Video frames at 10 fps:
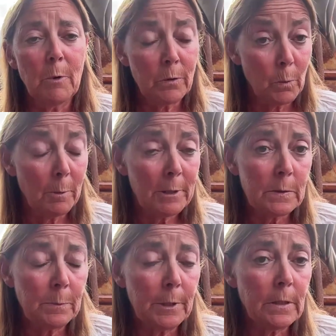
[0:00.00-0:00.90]
both the Web
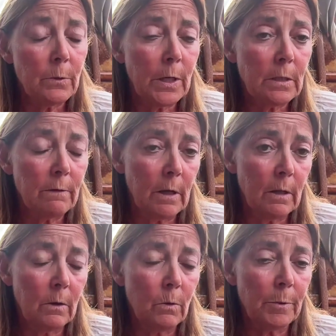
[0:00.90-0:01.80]
Accessibility Directive
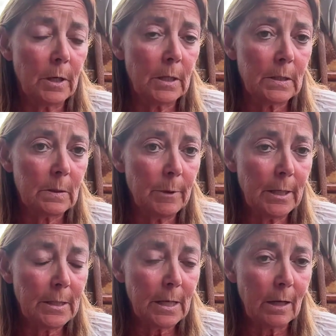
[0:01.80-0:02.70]
and the European
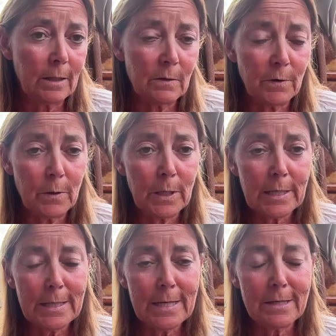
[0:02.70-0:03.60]
Accessibility Act, it's very
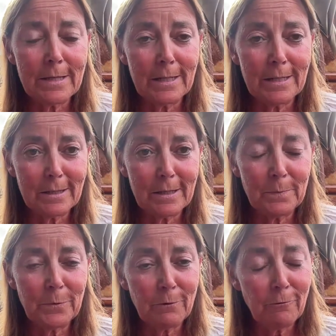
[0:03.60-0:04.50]
clear that
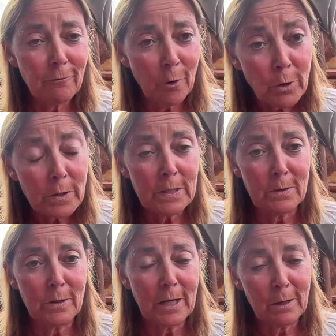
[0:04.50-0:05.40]
the focus
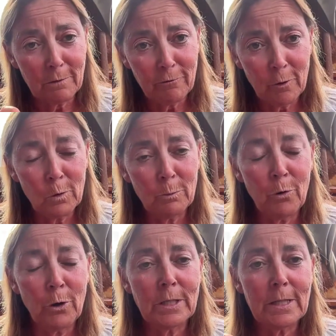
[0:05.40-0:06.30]
here and kind of the focal
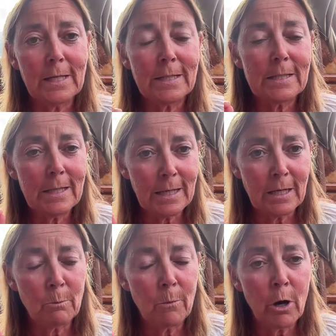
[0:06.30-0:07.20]
point is the
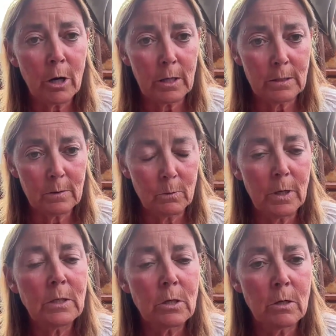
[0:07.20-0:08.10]
inner market or
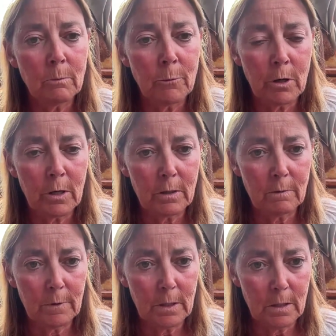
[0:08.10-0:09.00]
internal
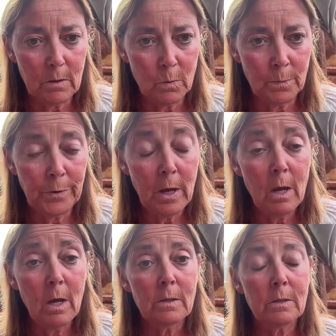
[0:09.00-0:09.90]
market of the EU.
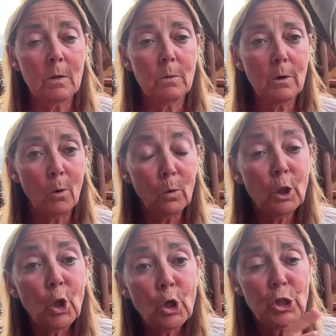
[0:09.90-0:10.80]
So the whole
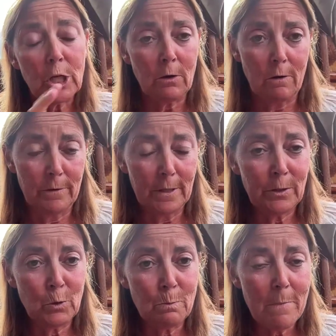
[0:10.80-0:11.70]
logic of
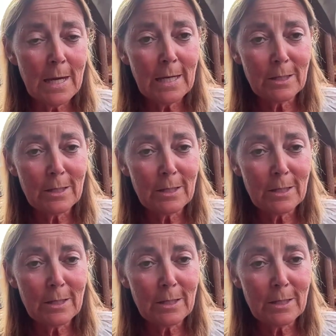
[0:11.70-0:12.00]
this, to